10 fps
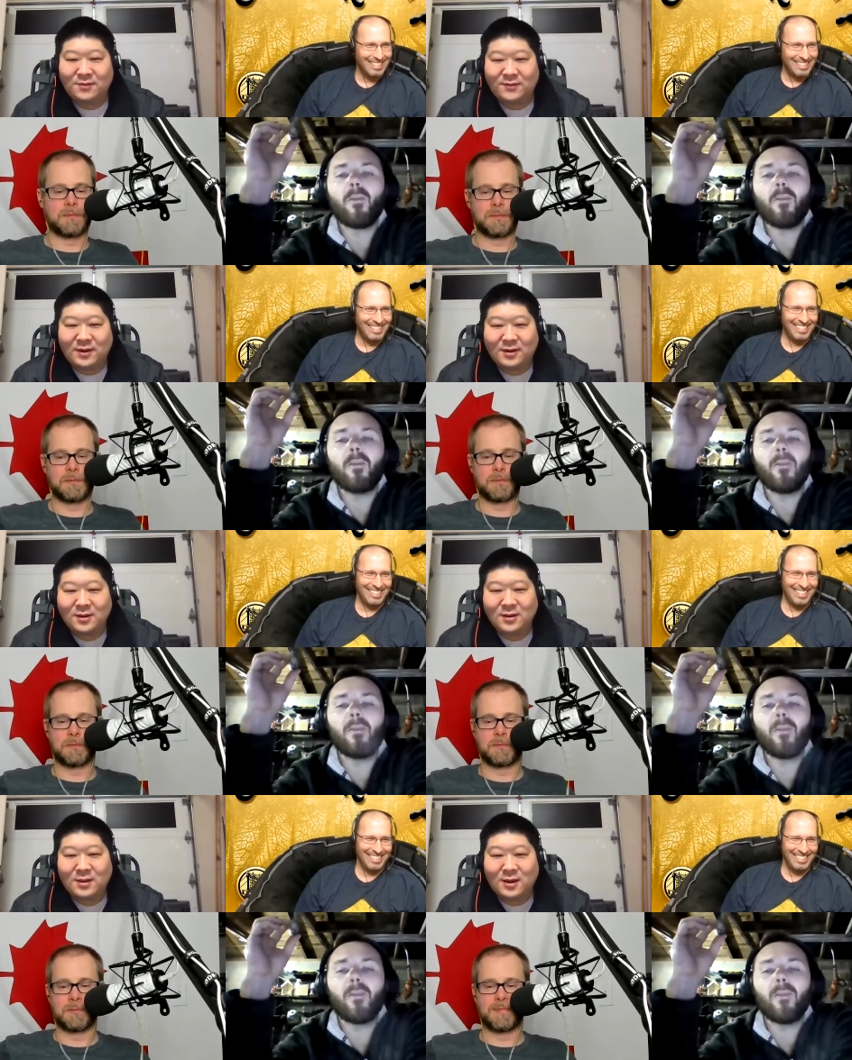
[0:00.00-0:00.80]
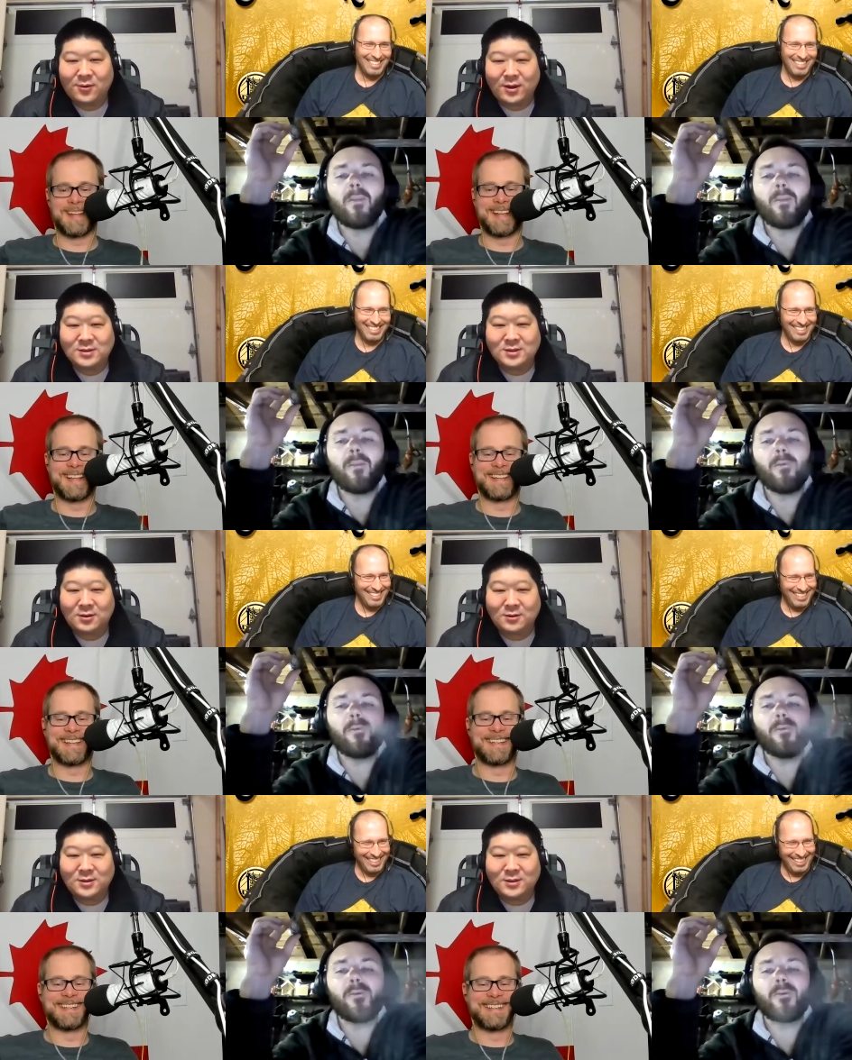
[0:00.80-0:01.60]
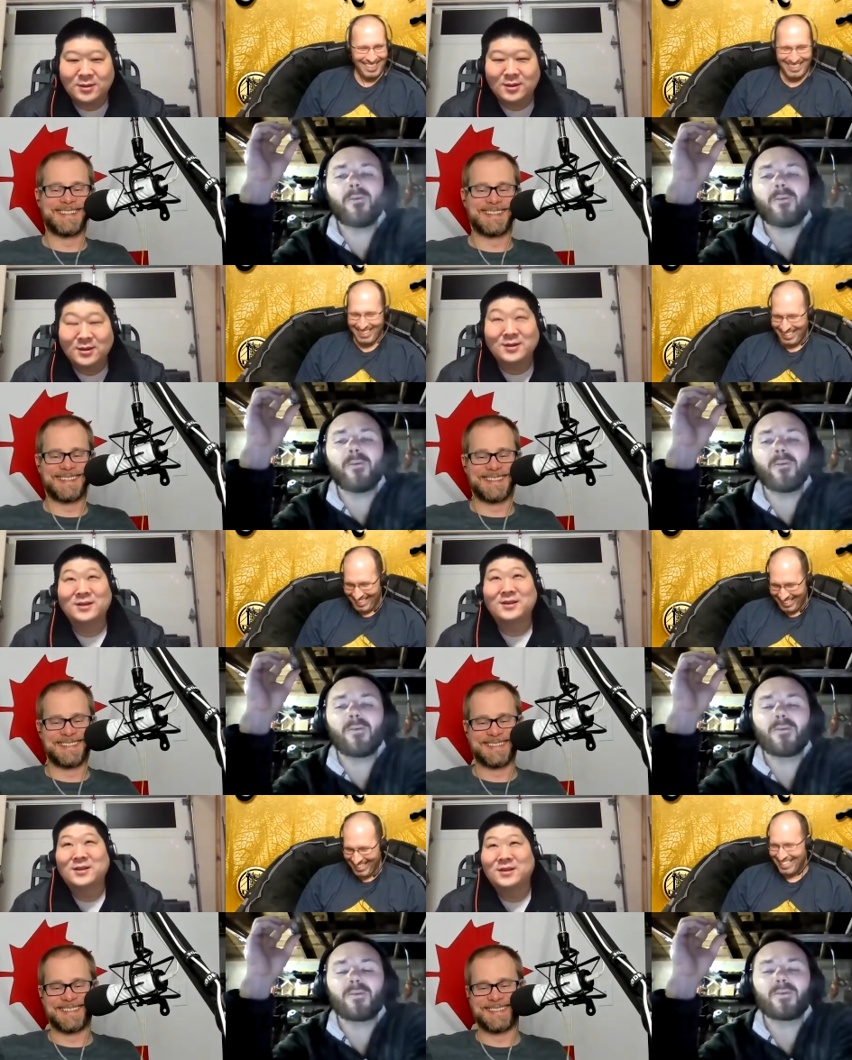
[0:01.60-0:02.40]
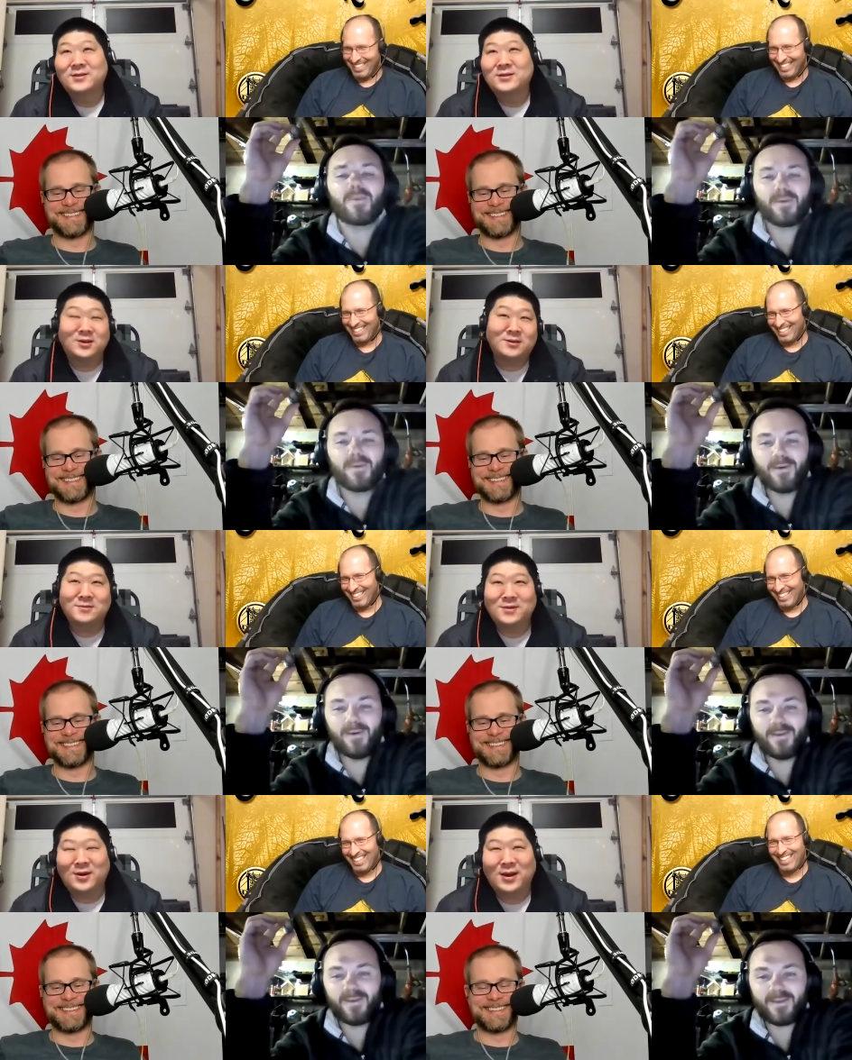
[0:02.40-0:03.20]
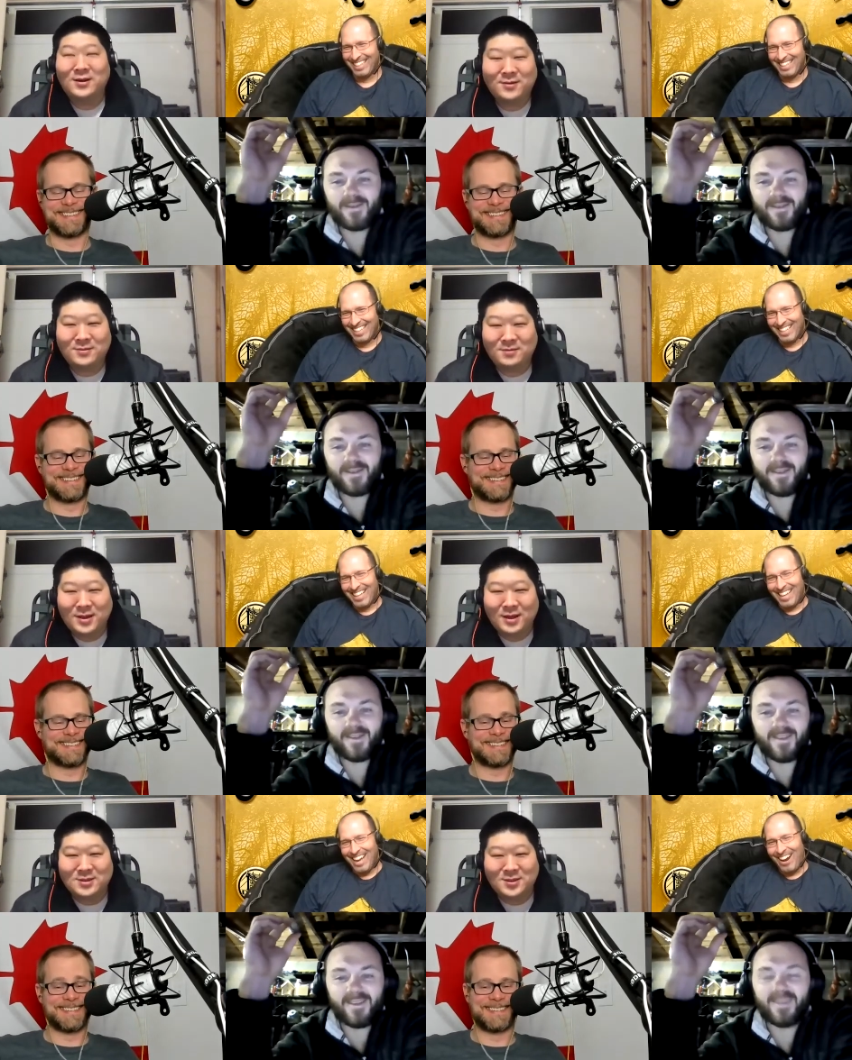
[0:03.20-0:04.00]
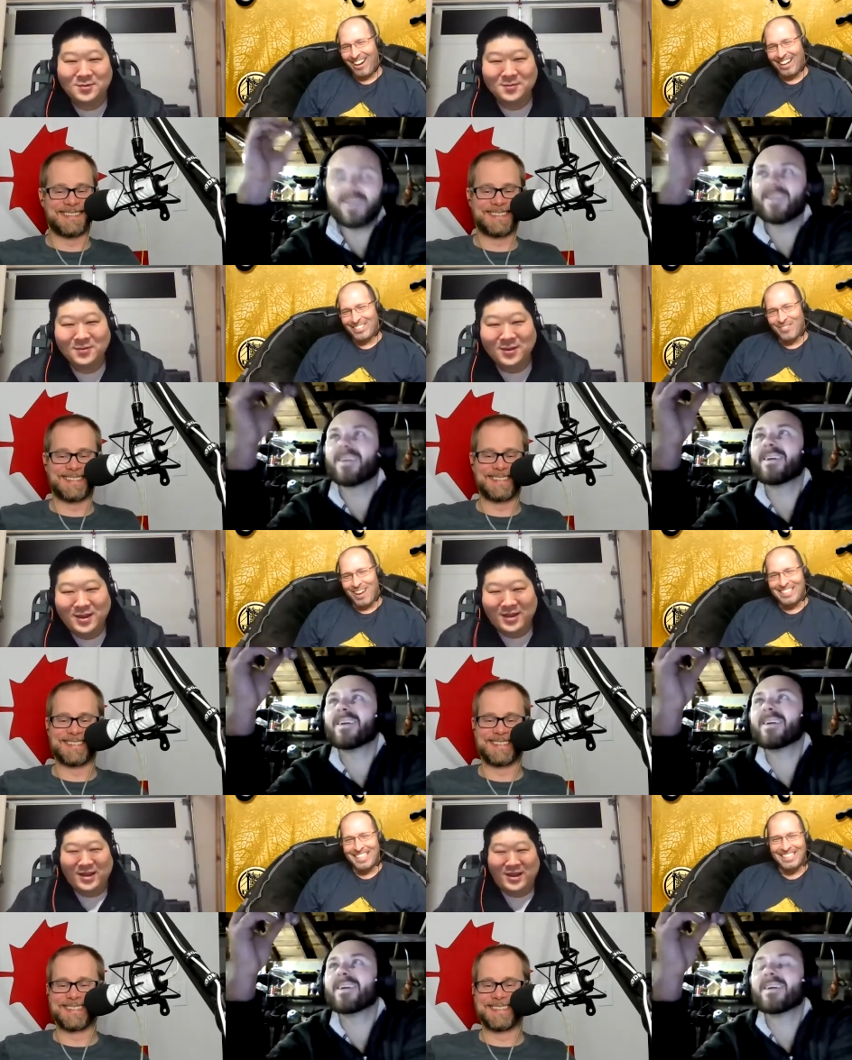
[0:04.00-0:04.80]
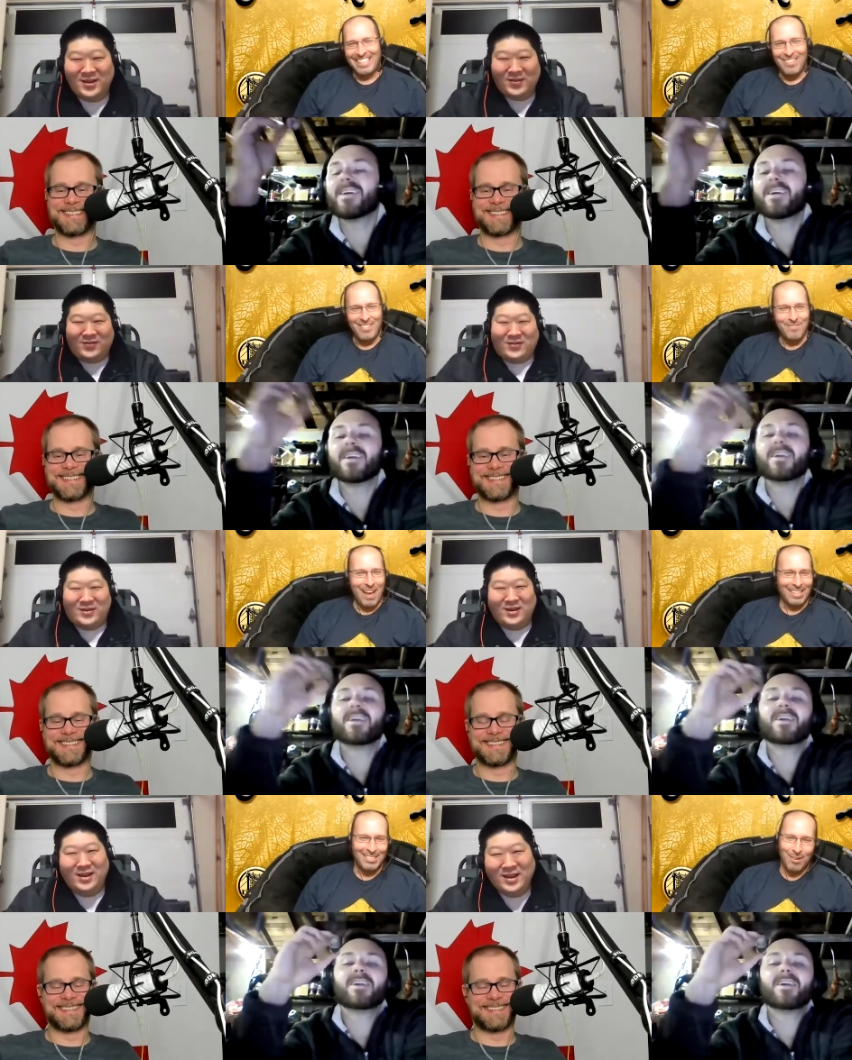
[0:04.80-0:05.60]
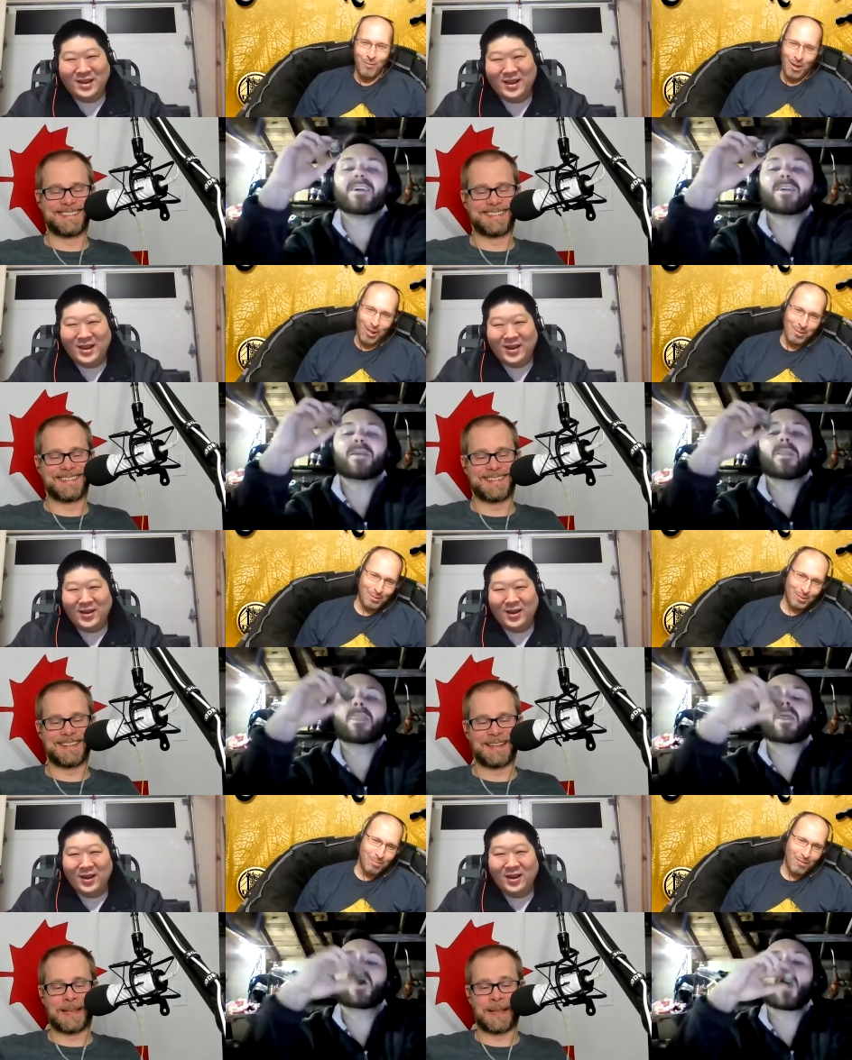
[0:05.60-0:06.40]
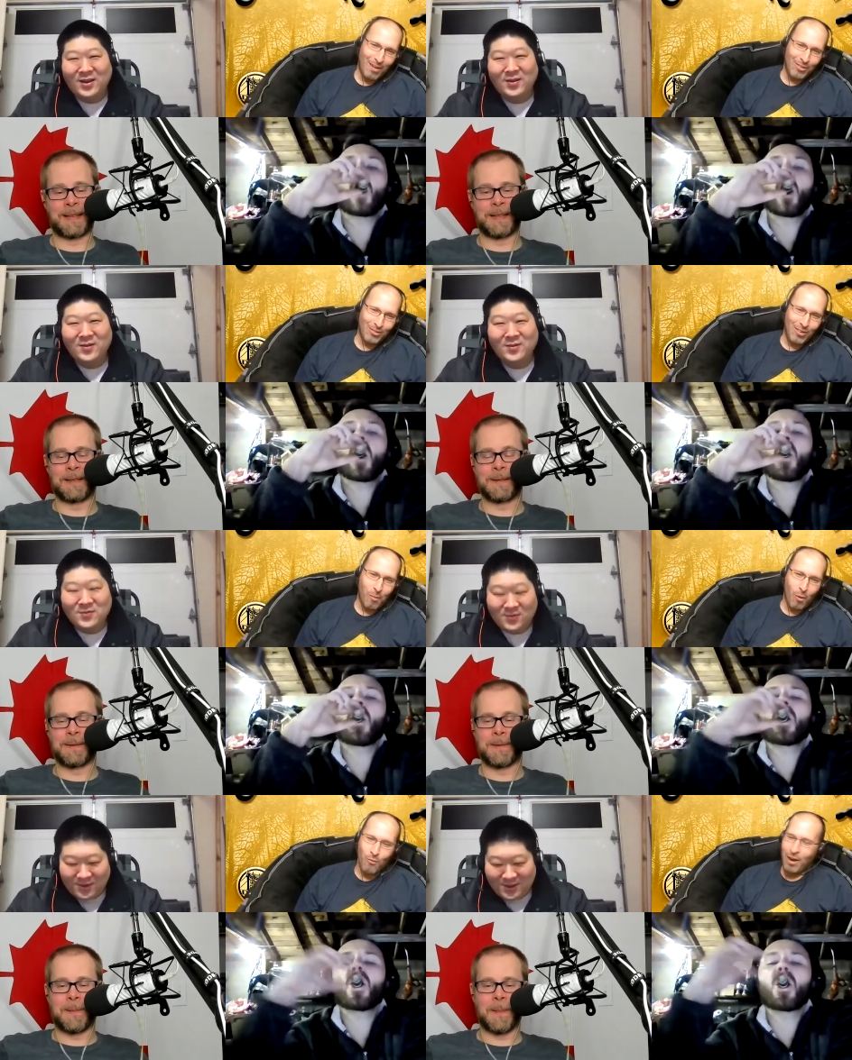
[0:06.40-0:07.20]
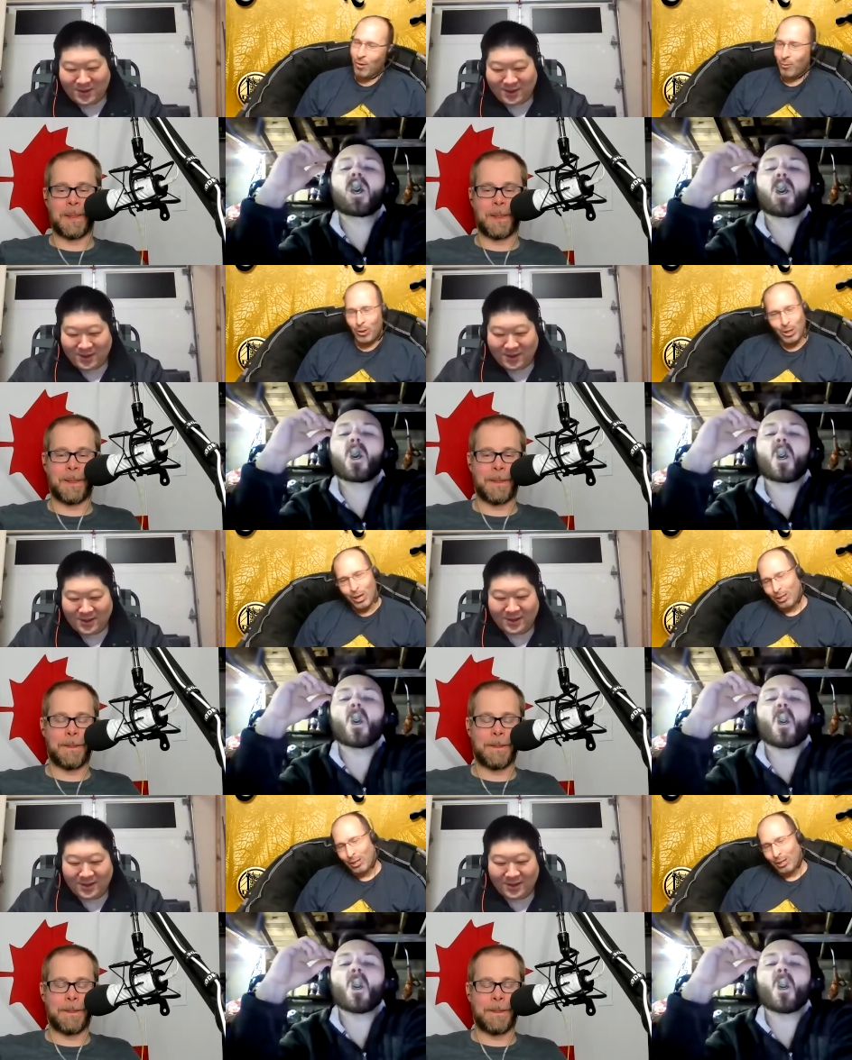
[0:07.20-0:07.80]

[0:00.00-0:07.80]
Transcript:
Speaker 1: fuck that grading scale is. It's good. Okay.
Speaker 2: All right, so my six even matches up well. I mean, it was above average flavor profile, really good